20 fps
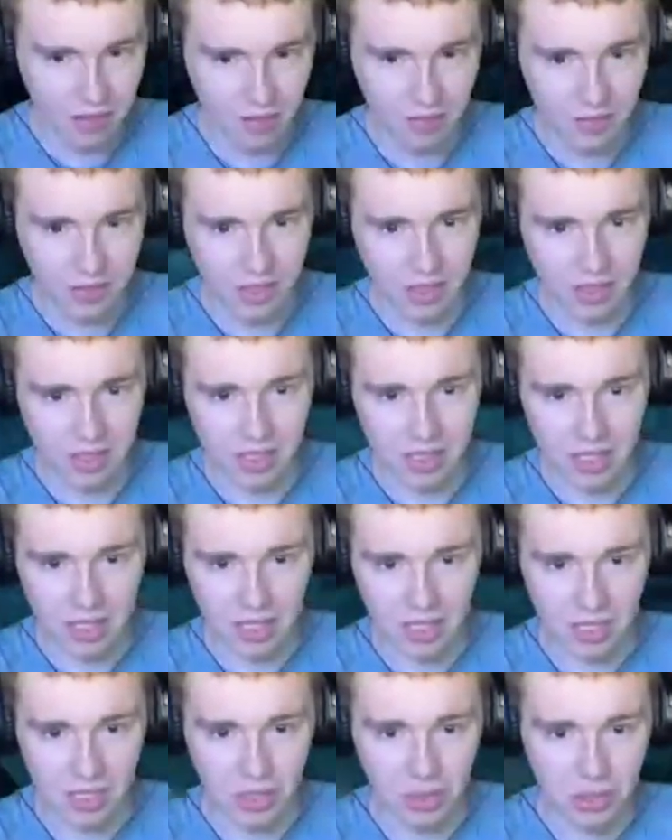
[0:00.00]
Says it's just a
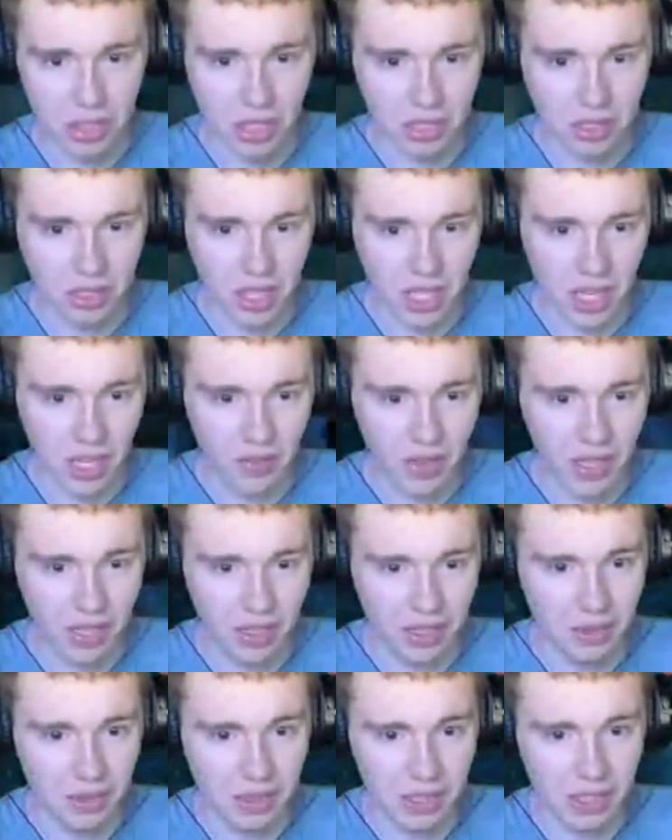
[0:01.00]
snowstalker cave that
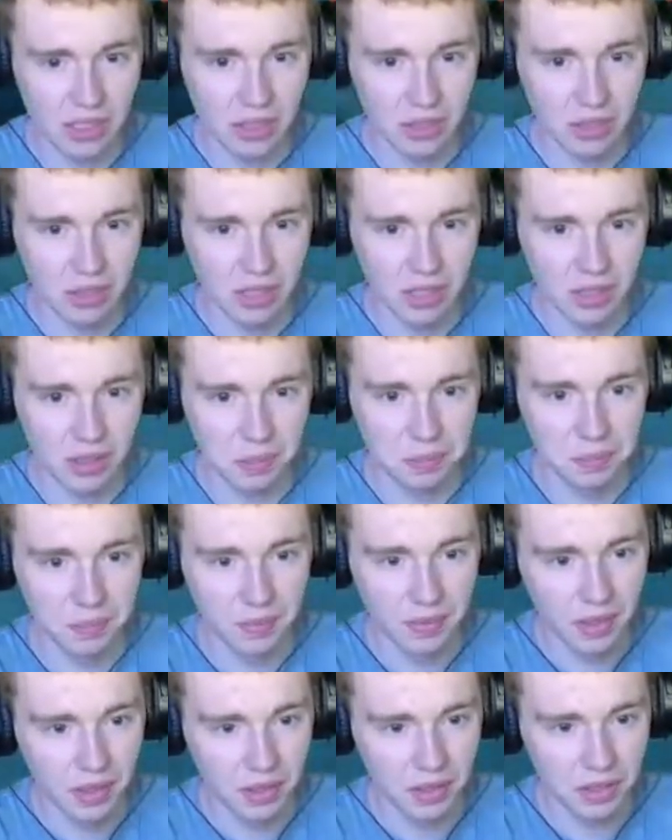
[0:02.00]
leads into a
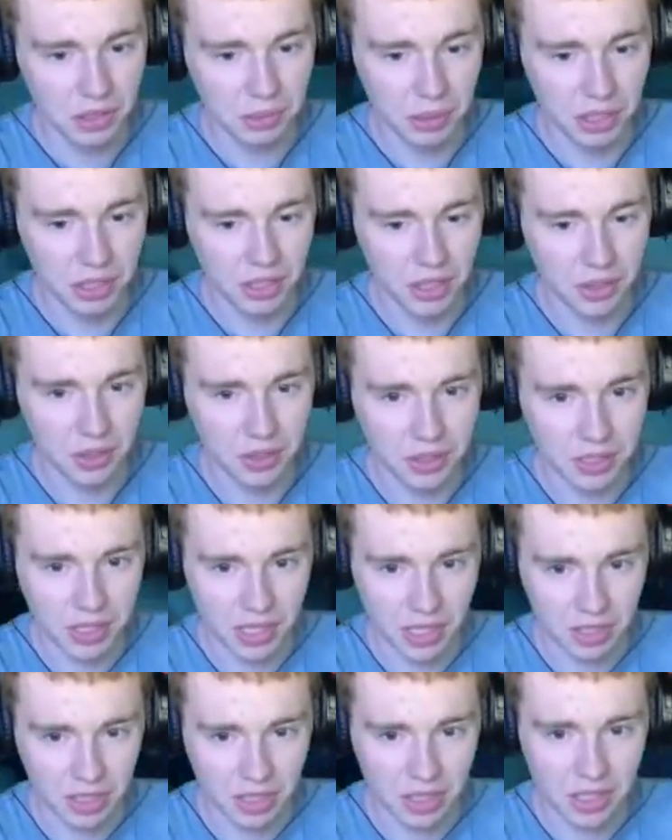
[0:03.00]
little bit lower
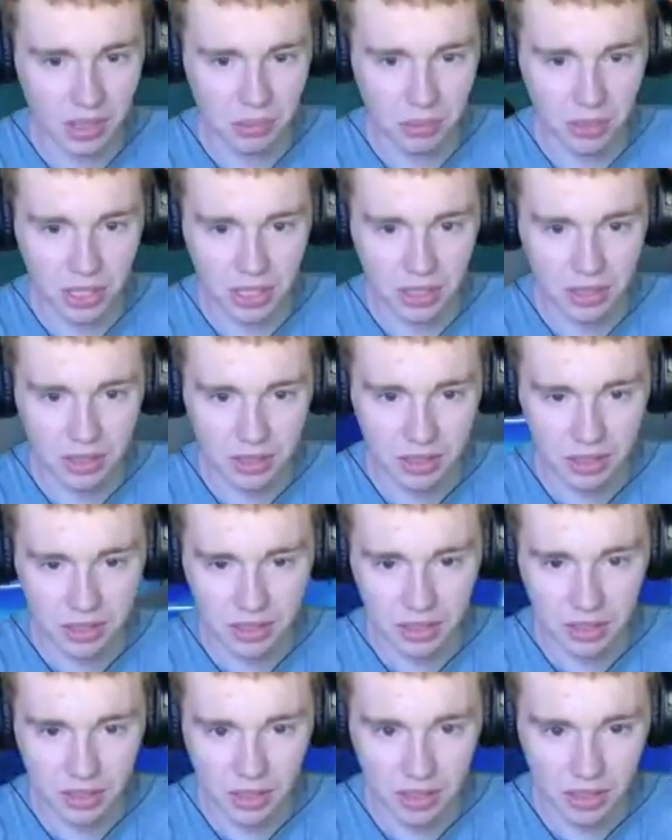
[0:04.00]
section somewhere.
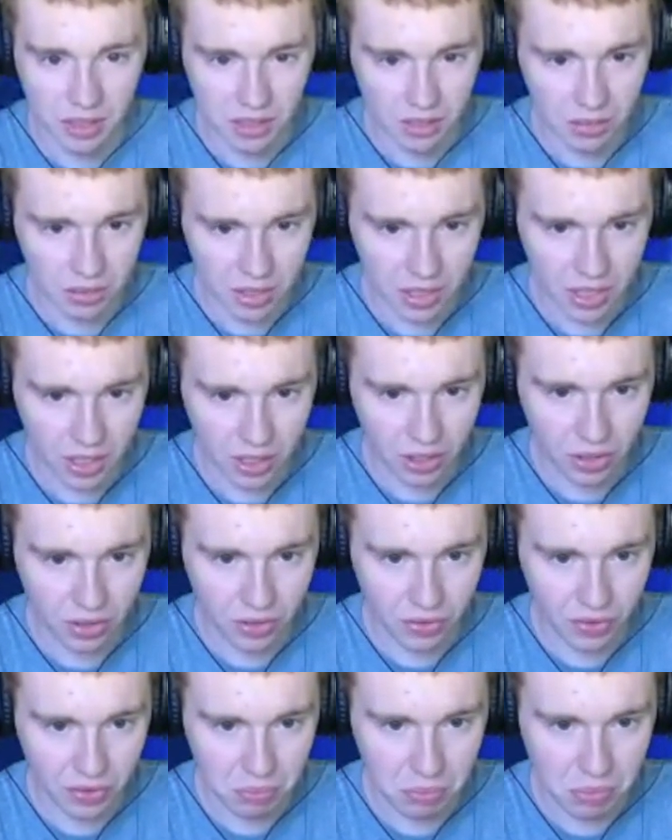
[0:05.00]
Do I
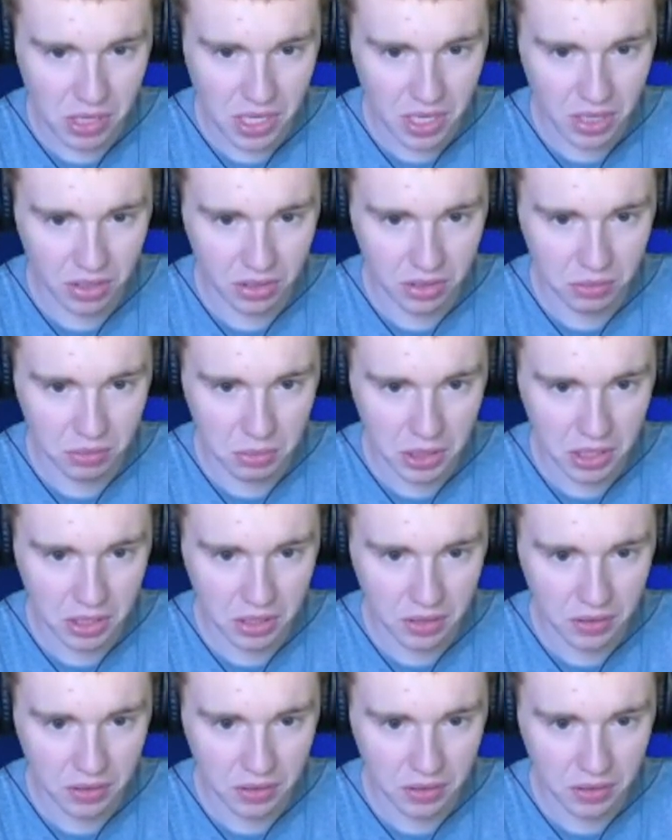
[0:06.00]
have a beacon on me?